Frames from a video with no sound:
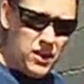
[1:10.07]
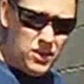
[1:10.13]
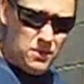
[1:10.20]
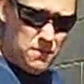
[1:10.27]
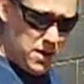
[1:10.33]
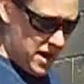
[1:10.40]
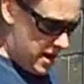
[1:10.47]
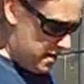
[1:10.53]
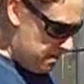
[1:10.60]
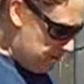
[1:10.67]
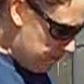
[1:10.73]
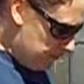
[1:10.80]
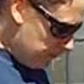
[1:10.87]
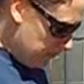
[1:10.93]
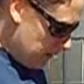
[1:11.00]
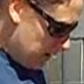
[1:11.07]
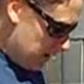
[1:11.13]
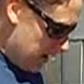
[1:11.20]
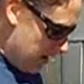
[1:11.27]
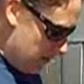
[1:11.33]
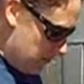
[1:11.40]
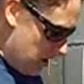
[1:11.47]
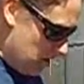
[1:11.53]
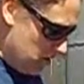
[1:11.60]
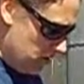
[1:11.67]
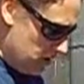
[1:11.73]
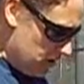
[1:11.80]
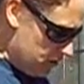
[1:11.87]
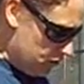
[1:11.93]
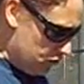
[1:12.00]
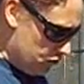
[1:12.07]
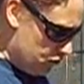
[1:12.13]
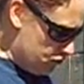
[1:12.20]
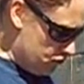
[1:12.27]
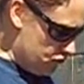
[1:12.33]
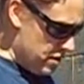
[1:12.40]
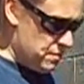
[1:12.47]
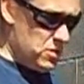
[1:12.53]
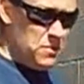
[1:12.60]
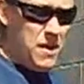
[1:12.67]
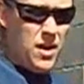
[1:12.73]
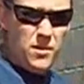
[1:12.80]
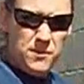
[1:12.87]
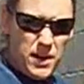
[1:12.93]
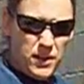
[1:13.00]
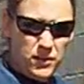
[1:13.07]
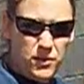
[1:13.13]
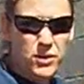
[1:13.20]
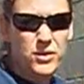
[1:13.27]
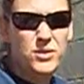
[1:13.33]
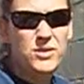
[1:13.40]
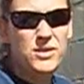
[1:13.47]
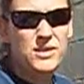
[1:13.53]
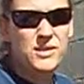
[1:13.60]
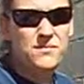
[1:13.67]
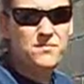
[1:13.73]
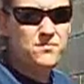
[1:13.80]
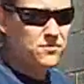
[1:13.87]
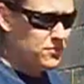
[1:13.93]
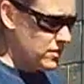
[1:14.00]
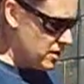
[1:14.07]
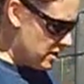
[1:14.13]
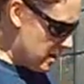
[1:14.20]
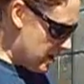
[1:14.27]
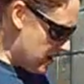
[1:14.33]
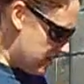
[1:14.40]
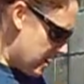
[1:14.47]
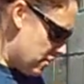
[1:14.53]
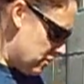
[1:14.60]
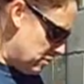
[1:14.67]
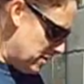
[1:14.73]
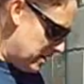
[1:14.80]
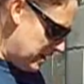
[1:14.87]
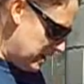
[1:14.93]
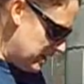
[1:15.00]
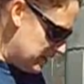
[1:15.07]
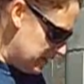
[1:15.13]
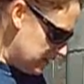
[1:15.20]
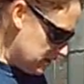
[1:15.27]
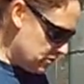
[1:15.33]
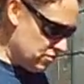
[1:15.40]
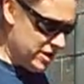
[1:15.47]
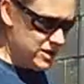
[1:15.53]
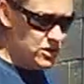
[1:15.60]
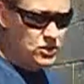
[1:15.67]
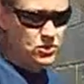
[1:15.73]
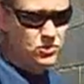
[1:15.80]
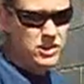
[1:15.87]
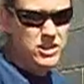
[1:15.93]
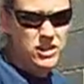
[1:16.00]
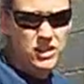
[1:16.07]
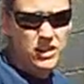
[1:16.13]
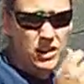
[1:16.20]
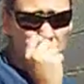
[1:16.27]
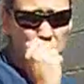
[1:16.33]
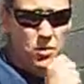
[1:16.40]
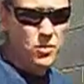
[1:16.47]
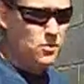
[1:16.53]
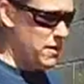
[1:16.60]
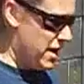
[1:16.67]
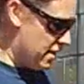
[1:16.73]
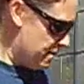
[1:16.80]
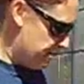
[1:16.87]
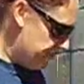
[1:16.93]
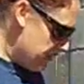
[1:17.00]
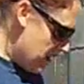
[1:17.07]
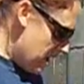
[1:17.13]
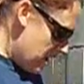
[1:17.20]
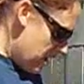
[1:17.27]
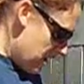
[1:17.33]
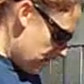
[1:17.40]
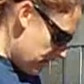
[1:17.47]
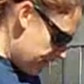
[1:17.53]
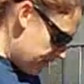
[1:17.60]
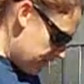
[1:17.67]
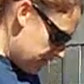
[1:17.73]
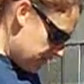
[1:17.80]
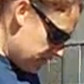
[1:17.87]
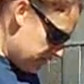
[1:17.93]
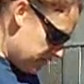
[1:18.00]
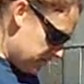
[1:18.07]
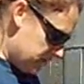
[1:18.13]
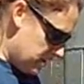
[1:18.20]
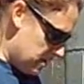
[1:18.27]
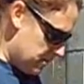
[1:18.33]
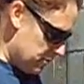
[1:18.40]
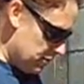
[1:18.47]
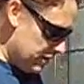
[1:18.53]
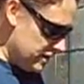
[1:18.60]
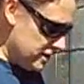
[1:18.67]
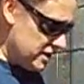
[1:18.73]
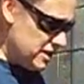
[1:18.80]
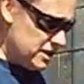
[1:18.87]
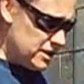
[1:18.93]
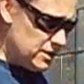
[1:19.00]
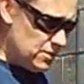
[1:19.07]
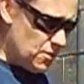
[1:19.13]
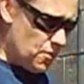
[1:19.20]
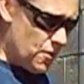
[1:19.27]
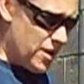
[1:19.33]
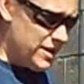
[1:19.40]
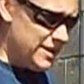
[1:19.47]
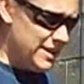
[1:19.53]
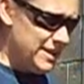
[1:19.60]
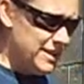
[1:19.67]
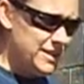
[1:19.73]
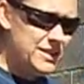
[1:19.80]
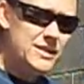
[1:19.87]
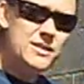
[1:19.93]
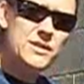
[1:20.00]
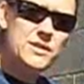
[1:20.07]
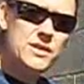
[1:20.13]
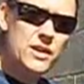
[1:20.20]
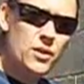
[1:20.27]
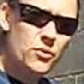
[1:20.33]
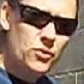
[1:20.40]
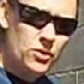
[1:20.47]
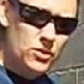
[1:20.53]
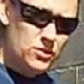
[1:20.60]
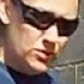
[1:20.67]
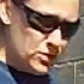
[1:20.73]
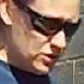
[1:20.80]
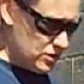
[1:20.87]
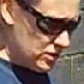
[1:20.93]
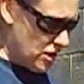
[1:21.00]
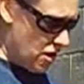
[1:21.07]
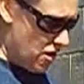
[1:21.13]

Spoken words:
out of the bed. Now, I'm not going to rip them out by the roots. That would be the easiest way, just reach in there, pull them out. However, there's a couple reasons. One is their roots